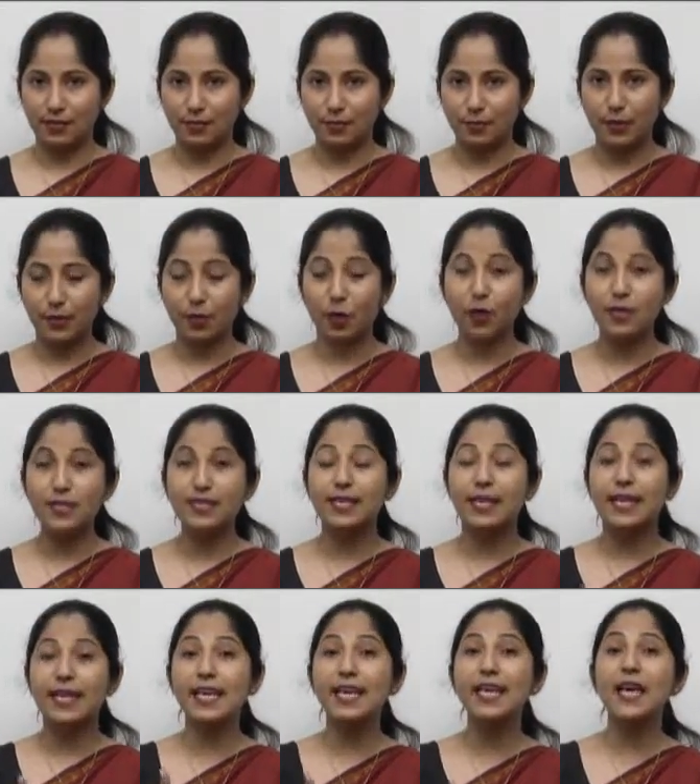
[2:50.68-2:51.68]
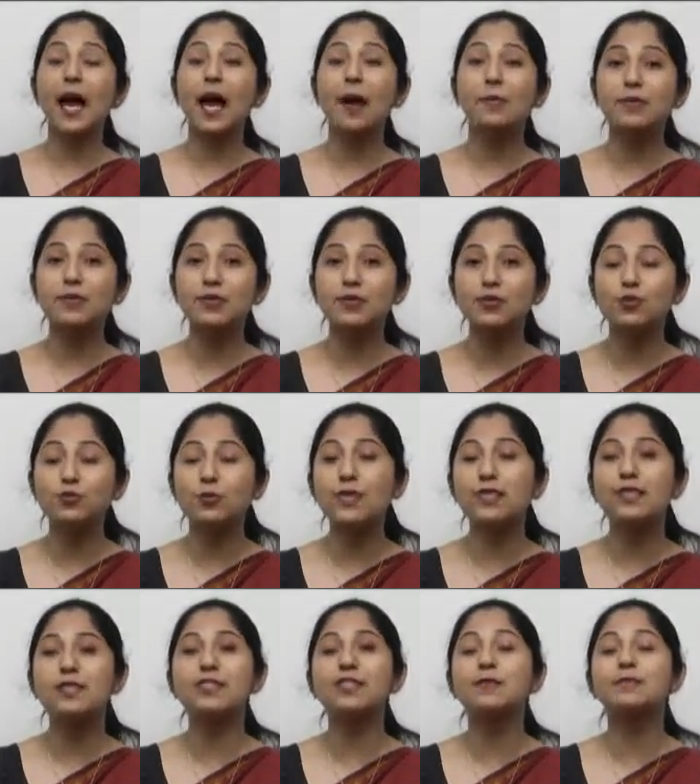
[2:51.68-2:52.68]
because he happens to
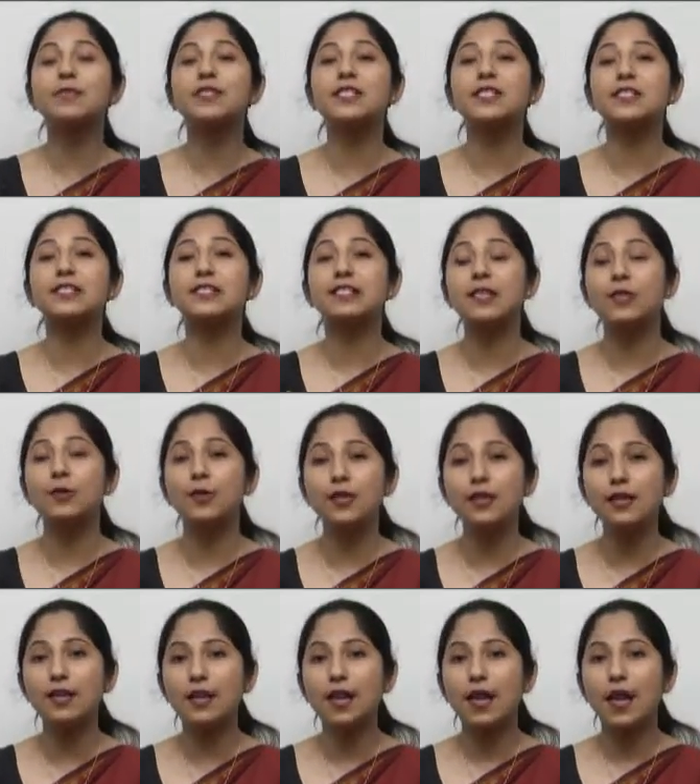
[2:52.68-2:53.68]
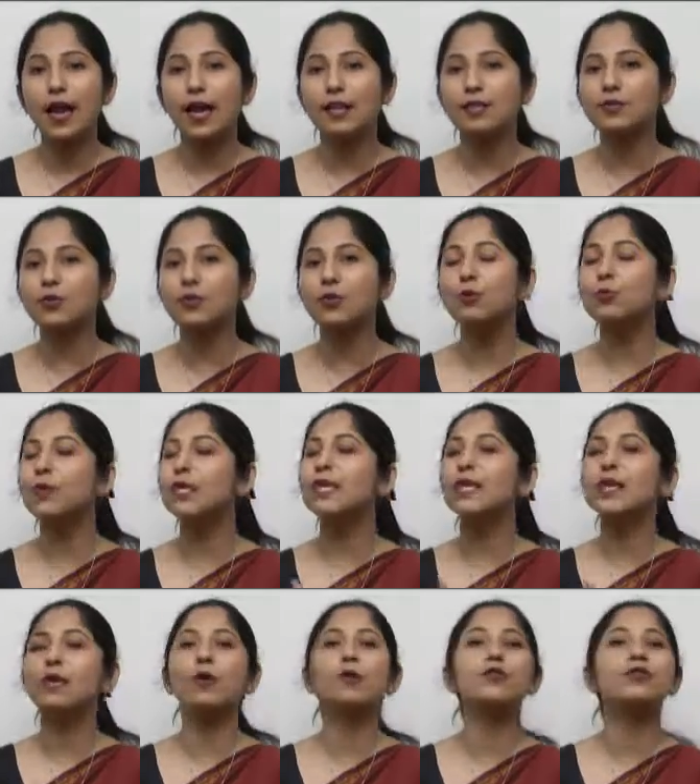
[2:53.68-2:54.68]
be third person singular, and so we
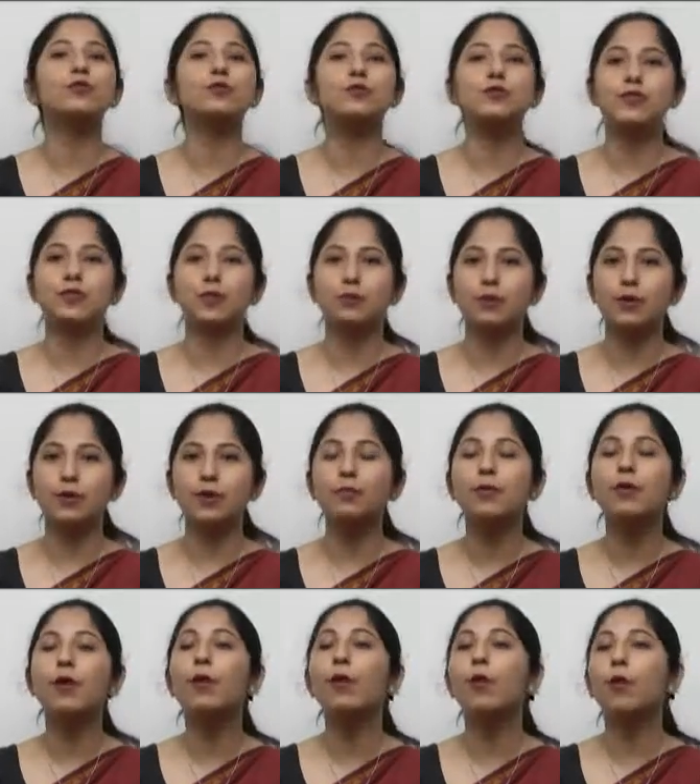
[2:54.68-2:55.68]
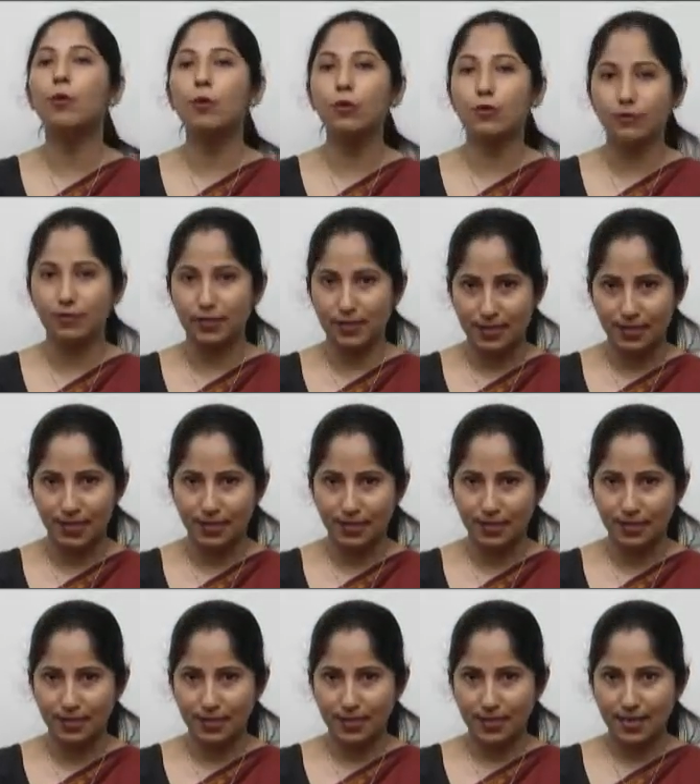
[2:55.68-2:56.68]
cannot use the verb go with
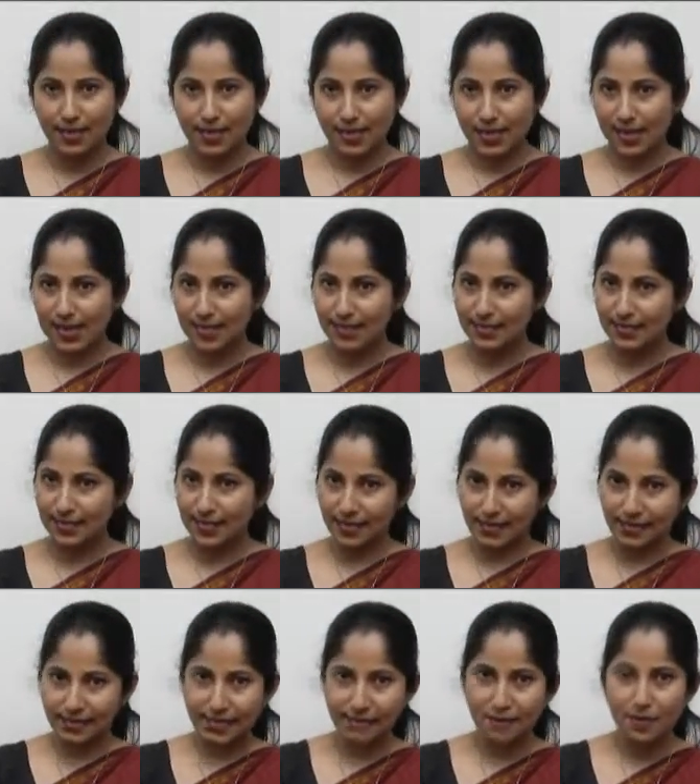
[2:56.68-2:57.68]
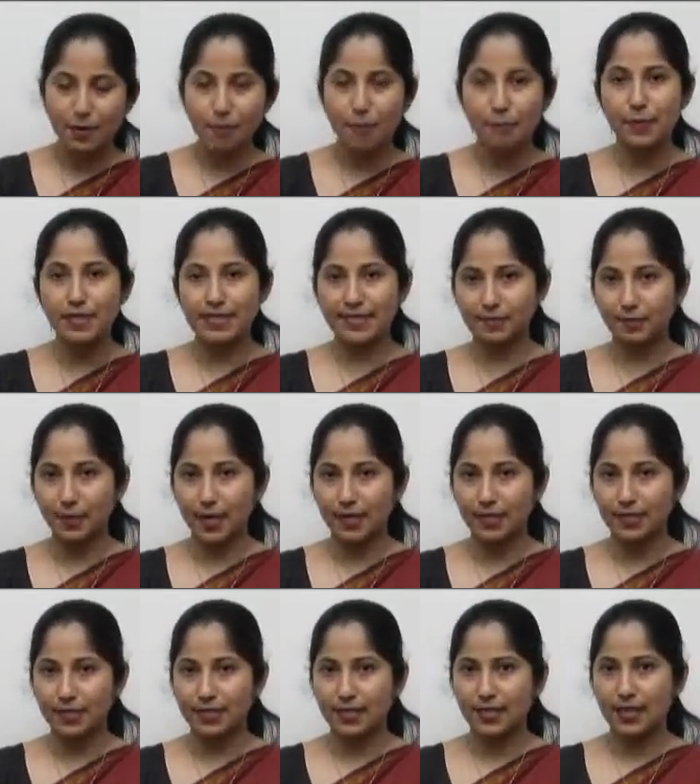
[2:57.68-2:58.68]
that. Hence there is a
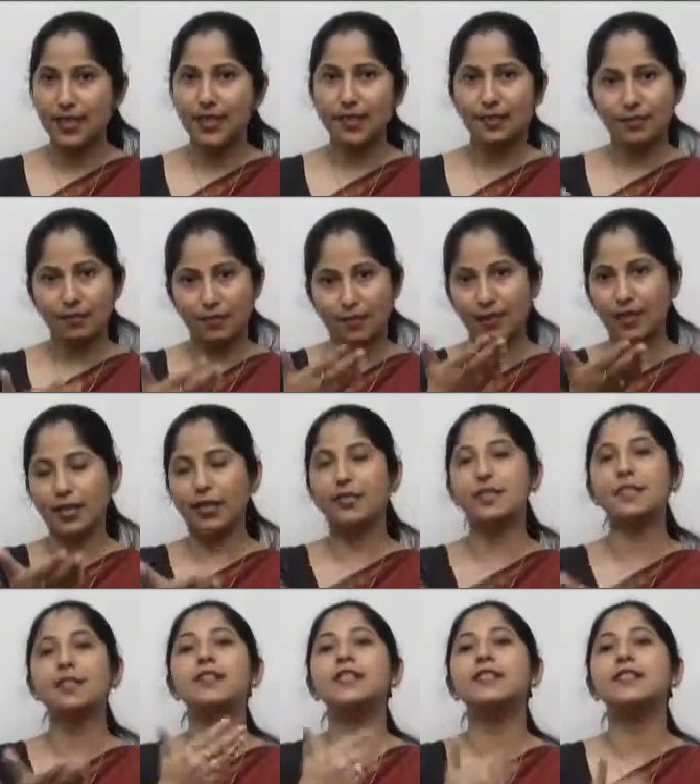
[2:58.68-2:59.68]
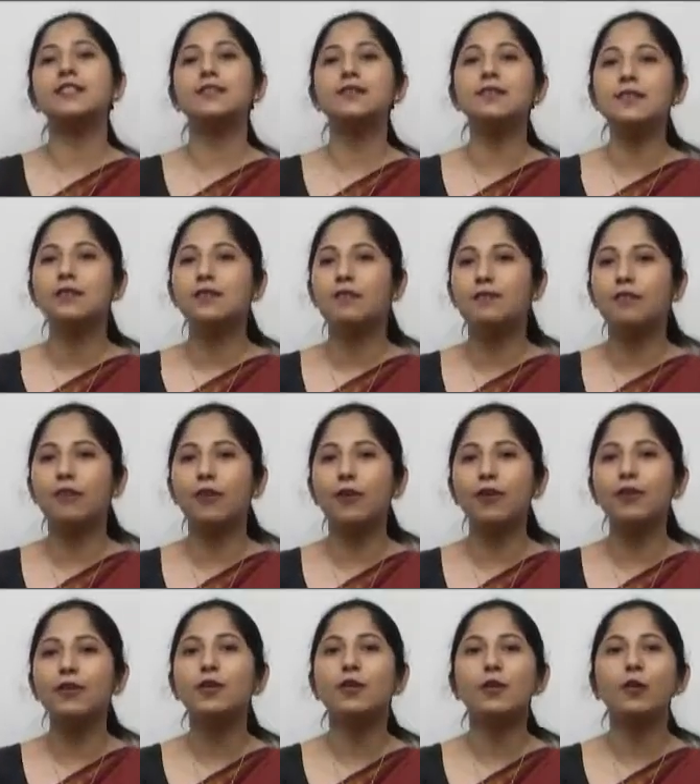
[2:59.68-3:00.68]
mismatch. Another reason
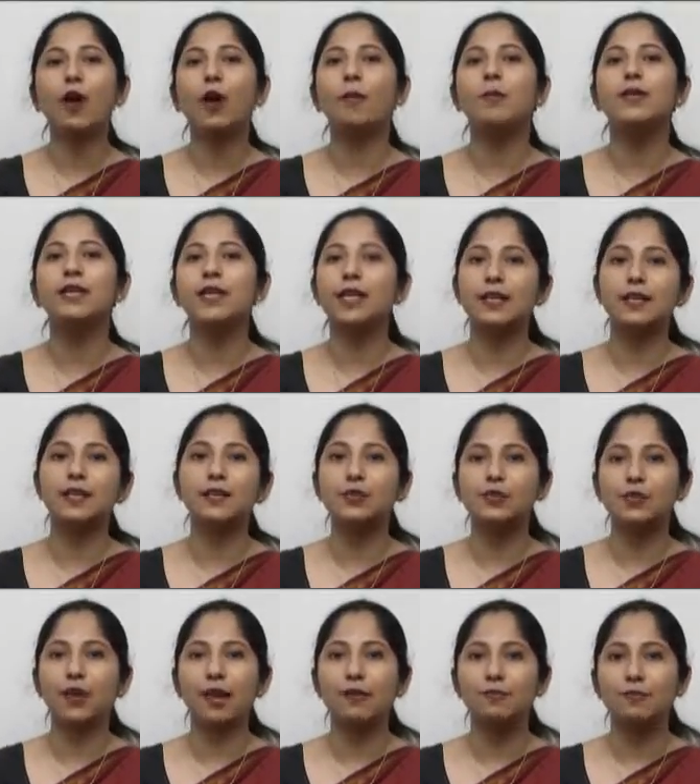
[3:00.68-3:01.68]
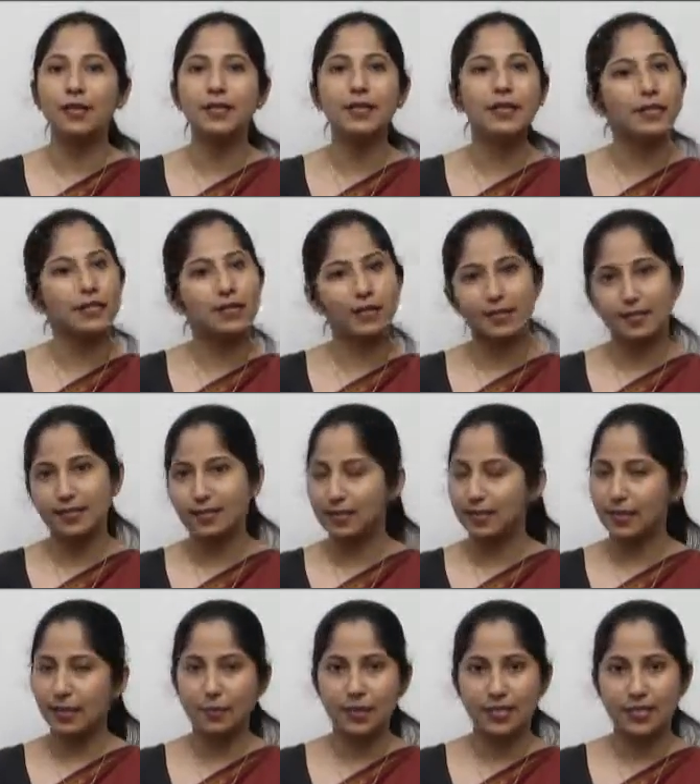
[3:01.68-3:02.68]
for common error to have been
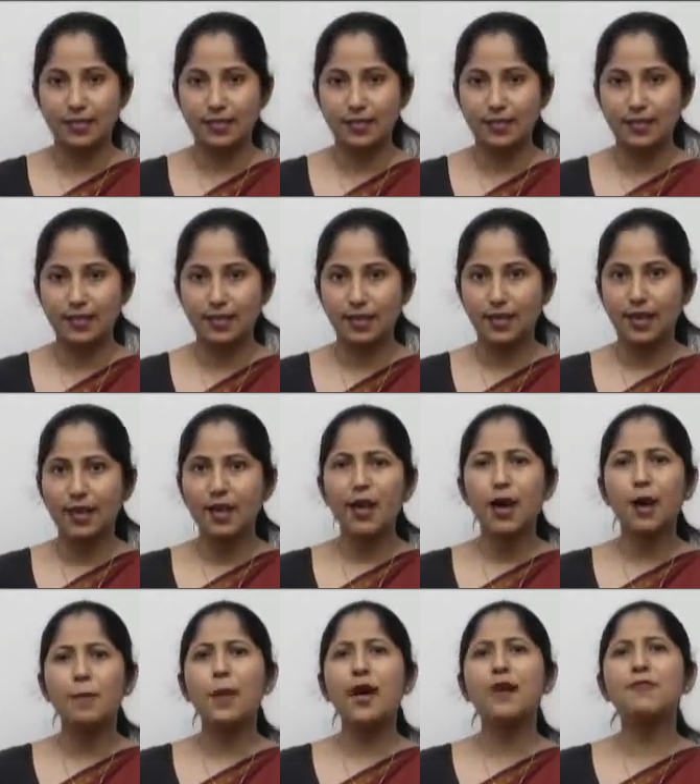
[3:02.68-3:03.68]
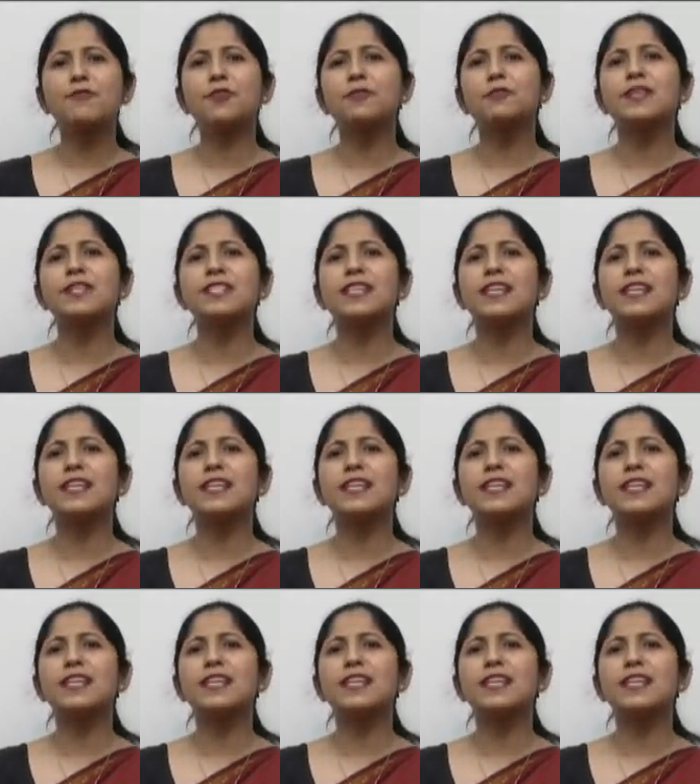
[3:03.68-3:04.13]
committed. Apart from this,